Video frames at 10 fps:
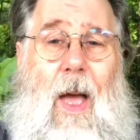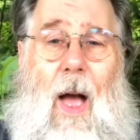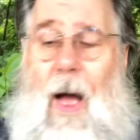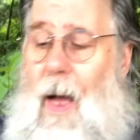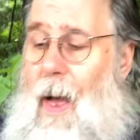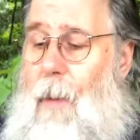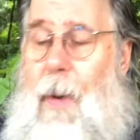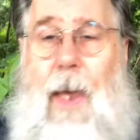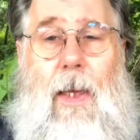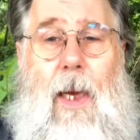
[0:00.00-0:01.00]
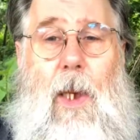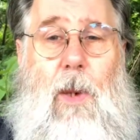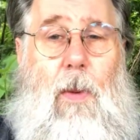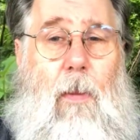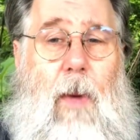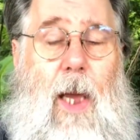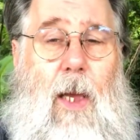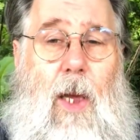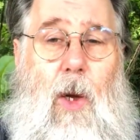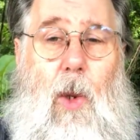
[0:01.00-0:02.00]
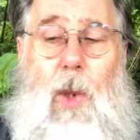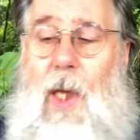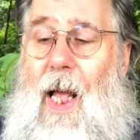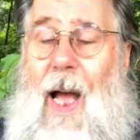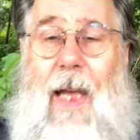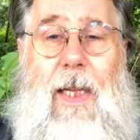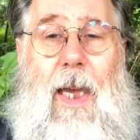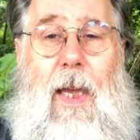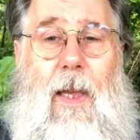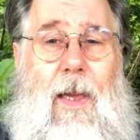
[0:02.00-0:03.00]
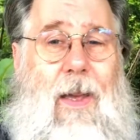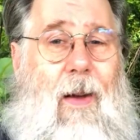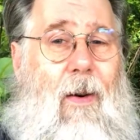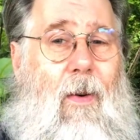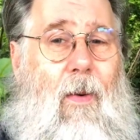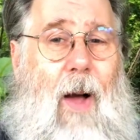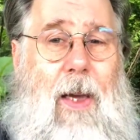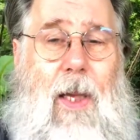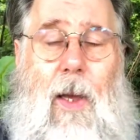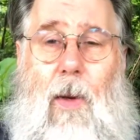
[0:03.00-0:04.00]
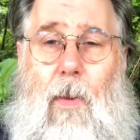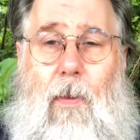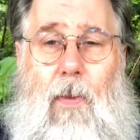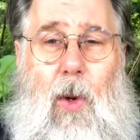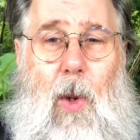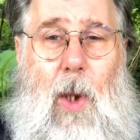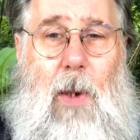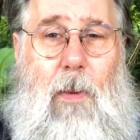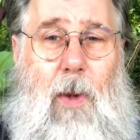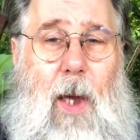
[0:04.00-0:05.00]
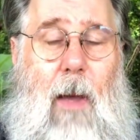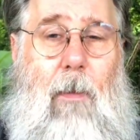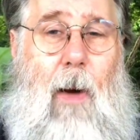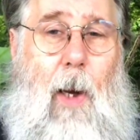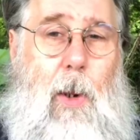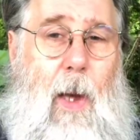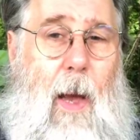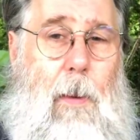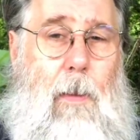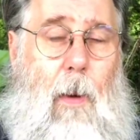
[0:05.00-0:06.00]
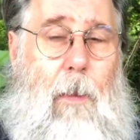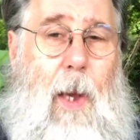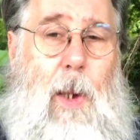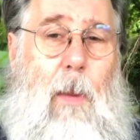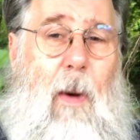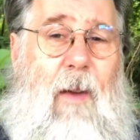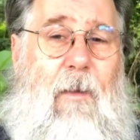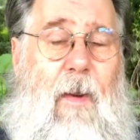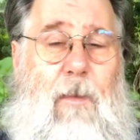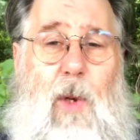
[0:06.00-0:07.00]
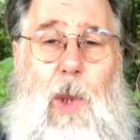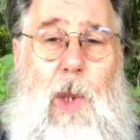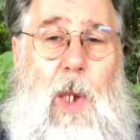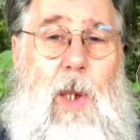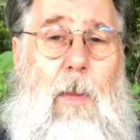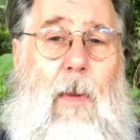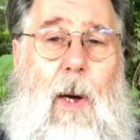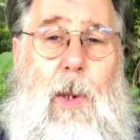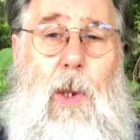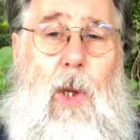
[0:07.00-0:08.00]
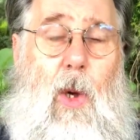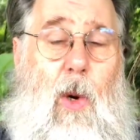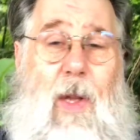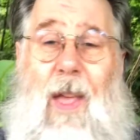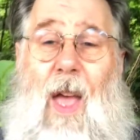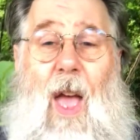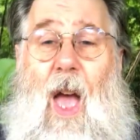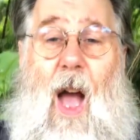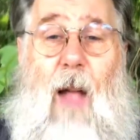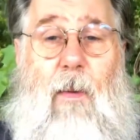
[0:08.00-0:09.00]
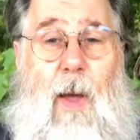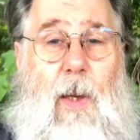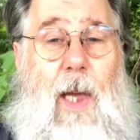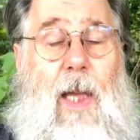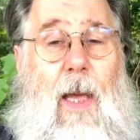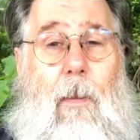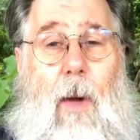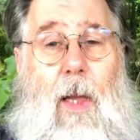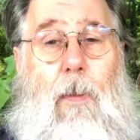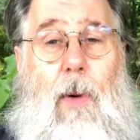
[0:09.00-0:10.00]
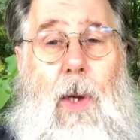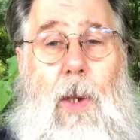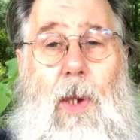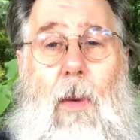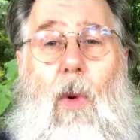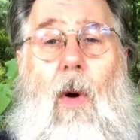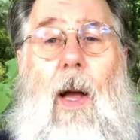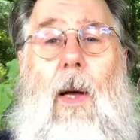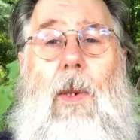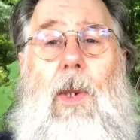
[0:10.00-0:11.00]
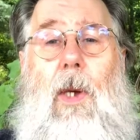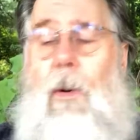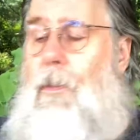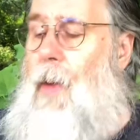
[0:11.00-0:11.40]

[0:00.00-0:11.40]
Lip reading: I make things for me to use that I need. You know, I could either do this for 10 bucks or pay somebody 50 or 60 bucks to do it. I'd rather take that money, put it somewhere else. So,